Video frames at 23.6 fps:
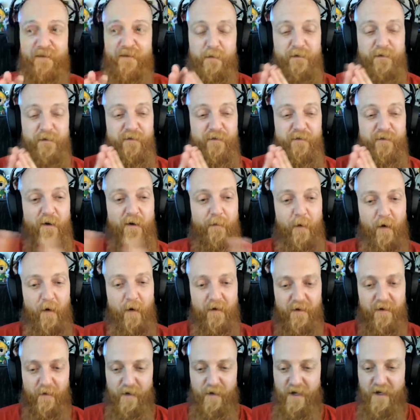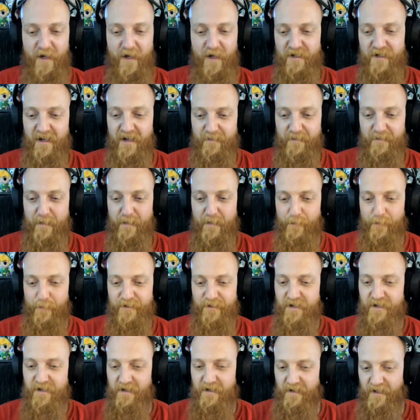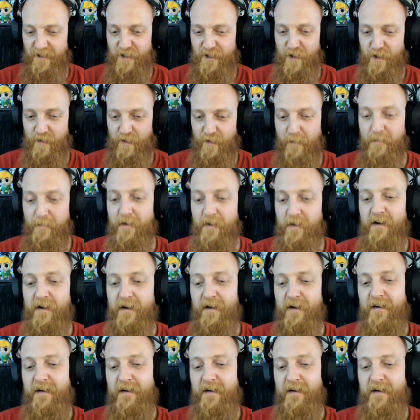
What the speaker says: was falling apart in their kitchen and like people just need to like cheer up,